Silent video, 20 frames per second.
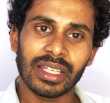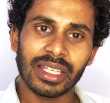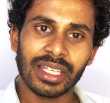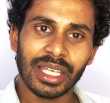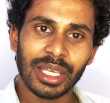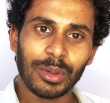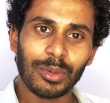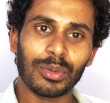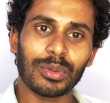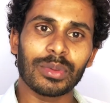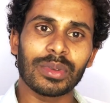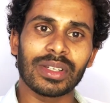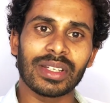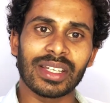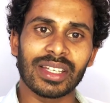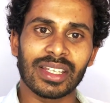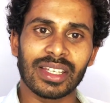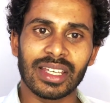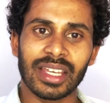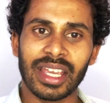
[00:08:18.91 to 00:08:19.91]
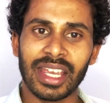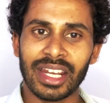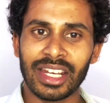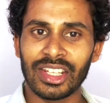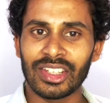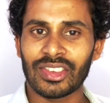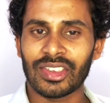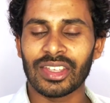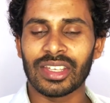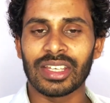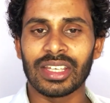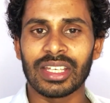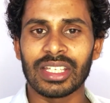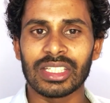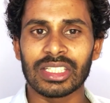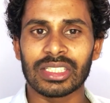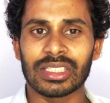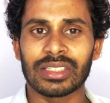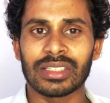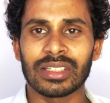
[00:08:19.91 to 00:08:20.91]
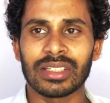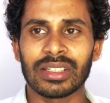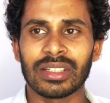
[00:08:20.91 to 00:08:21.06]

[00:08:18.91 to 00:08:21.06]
If anything is